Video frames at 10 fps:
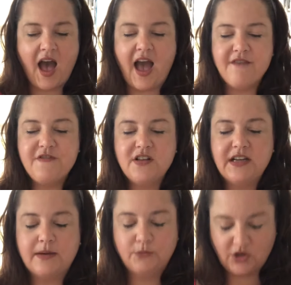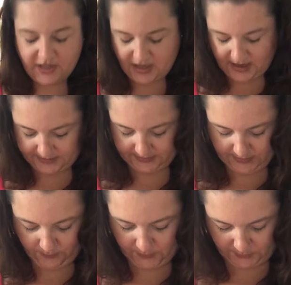I feel like I'm looking at
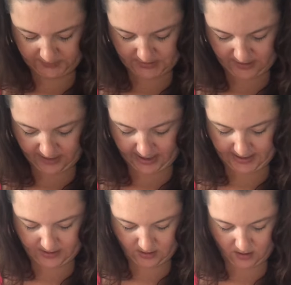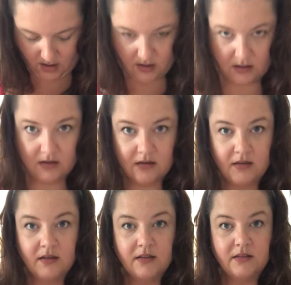someone with their head hung,
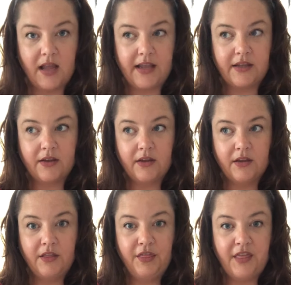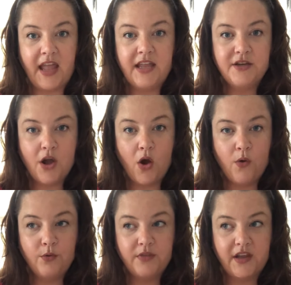like they
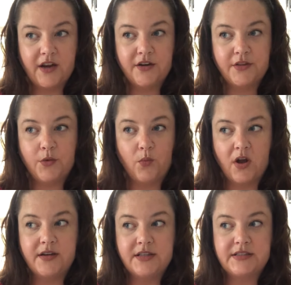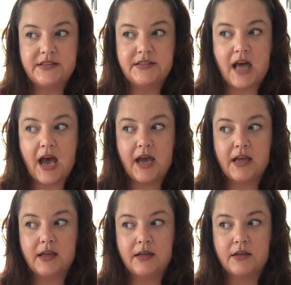know they're the ones
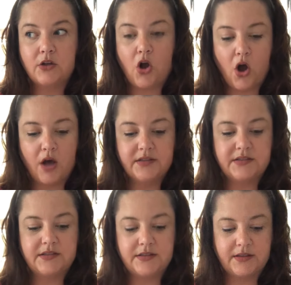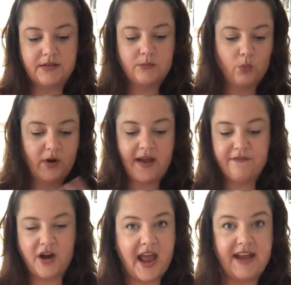that cause
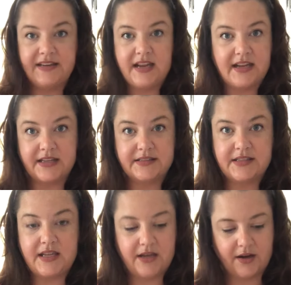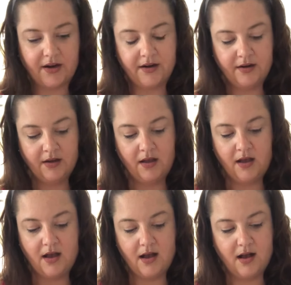whatever ending is here.
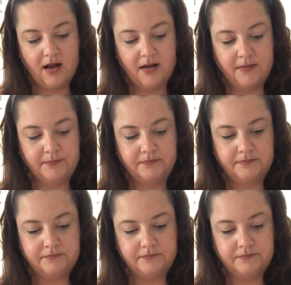Um,